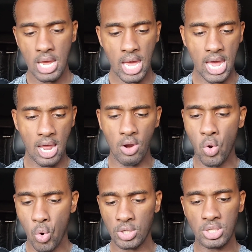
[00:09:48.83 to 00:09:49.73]
And of
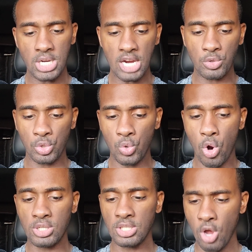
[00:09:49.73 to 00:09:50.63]
course, Joshua
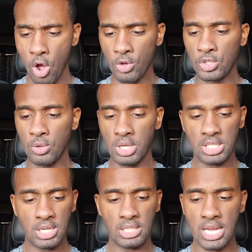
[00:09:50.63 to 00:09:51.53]
Schwartz is also
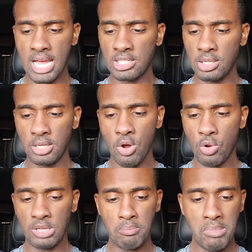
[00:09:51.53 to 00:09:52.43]
listed as excellent. The
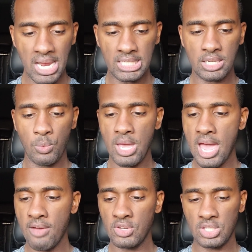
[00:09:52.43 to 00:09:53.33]
only mixed we
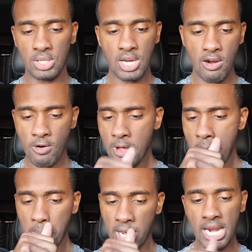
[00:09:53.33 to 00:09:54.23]
have is Sotero,
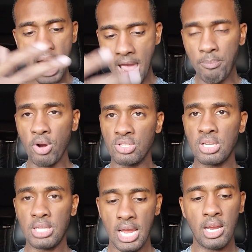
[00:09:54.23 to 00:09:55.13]
but I
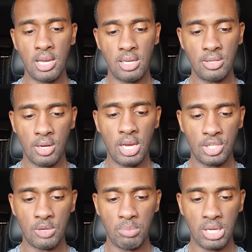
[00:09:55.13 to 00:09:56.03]
personally think he
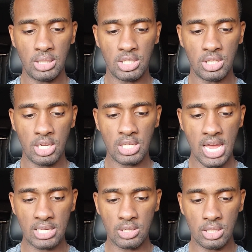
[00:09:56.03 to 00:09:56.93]
should be listed as
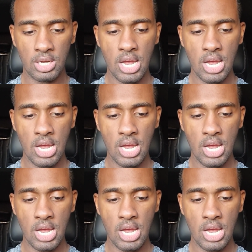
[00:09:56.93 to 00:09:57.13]
excellent.